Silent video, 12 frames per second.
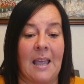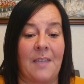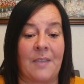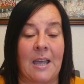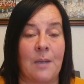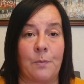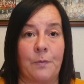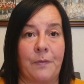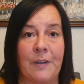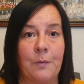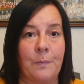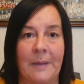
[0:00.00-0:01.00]
that I will
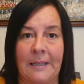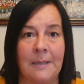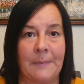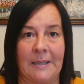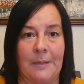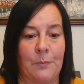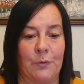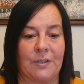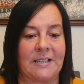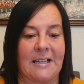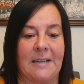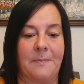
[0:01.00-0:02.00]
fail many, many more
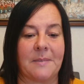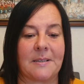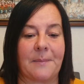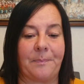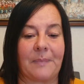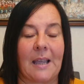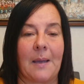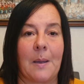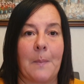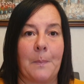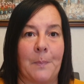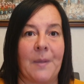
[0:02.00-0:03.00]
times,
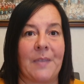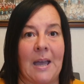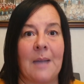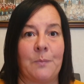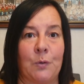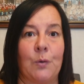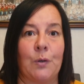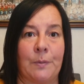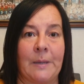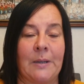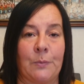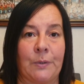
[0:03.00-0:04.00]
but that I'm not on
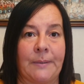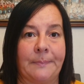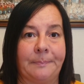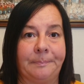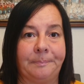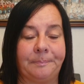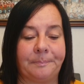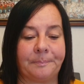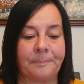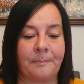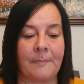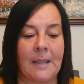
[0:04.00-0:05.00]
my own.
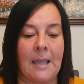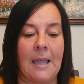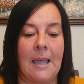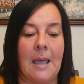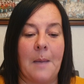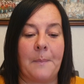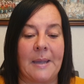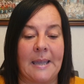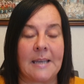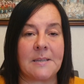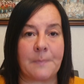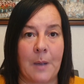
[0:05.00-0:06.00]
By
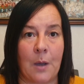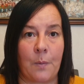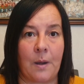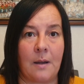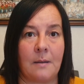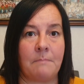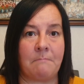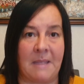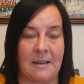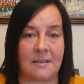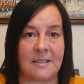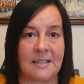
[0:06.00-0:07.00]
his power,
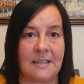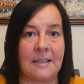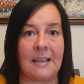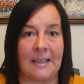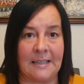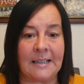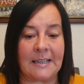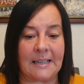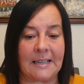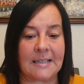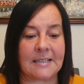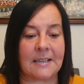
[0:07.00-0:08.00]
mercy and
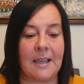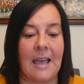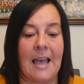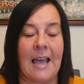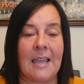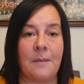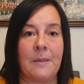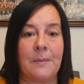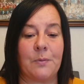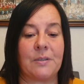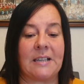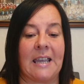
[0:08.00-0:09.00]
grace, I am able
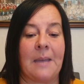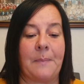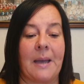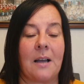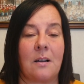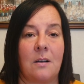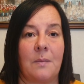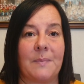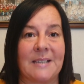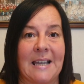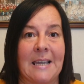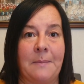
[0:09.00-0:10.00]
to get back up
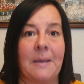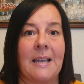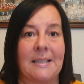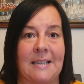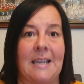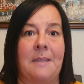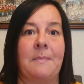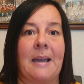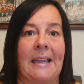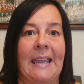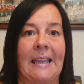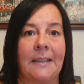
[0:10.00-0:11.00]
time and time
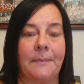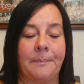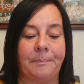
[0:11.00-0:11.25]
again.